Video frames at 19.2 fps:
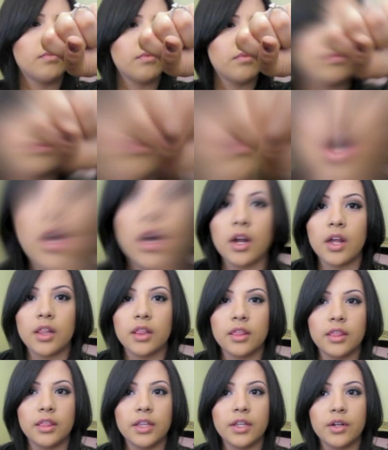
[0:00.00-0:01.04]
There are a
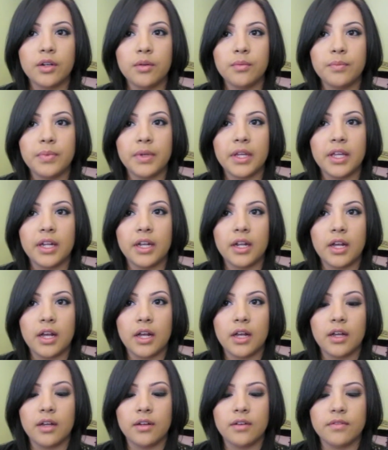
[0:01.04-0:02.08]
little bit
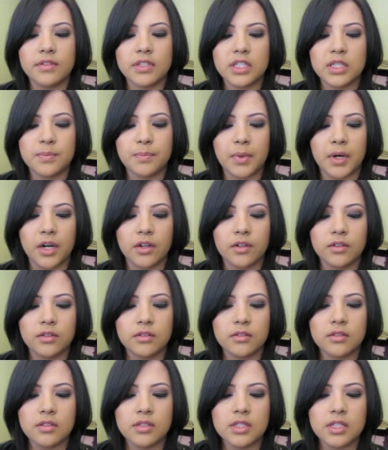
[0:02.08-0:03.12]
of
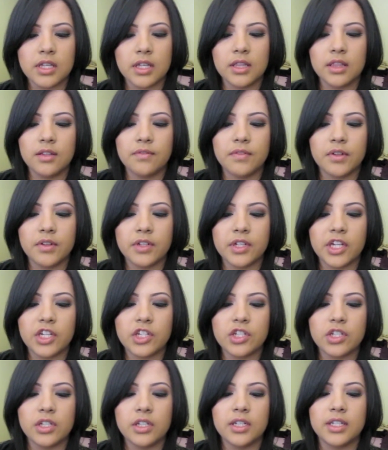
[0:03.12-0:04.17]
sparkles in the
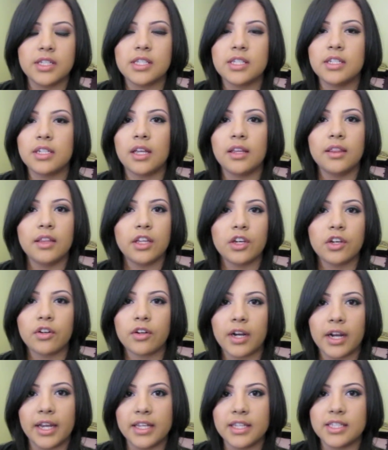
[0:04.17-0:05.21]
foundation. It's nothing
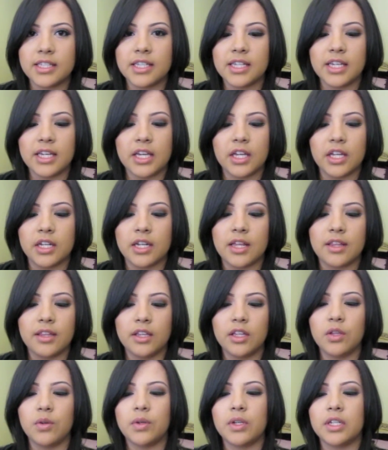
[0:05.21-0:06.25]
crazy,
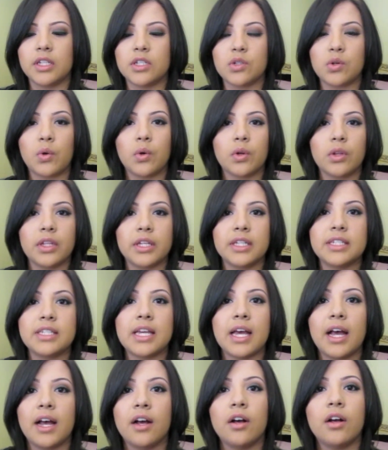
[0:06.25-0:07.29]
nothing you can totally
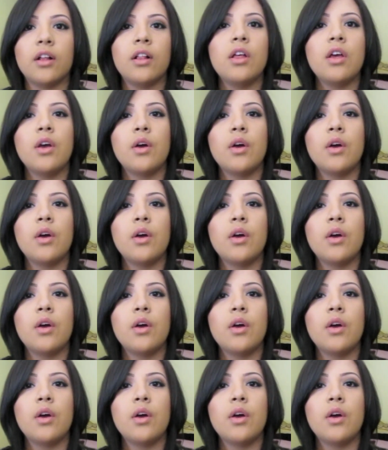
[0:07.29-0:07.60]
tell